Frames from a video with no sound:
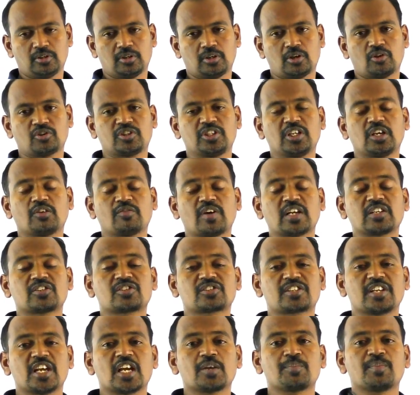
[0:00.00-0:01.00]
Now here one
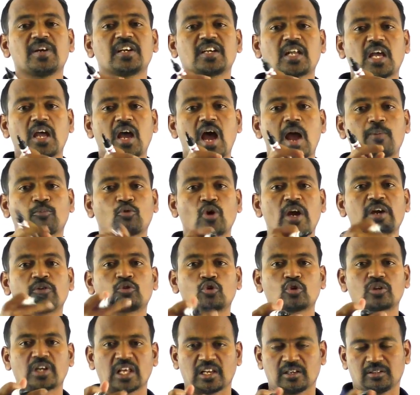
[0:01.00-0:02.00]
statement I am going
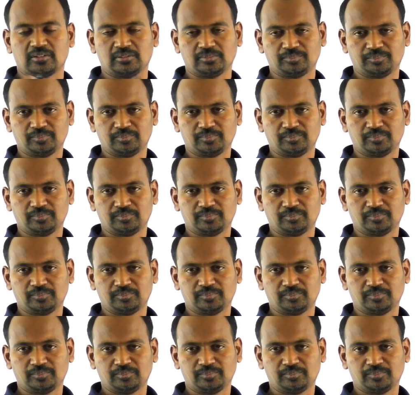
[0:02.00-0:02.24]
to tell.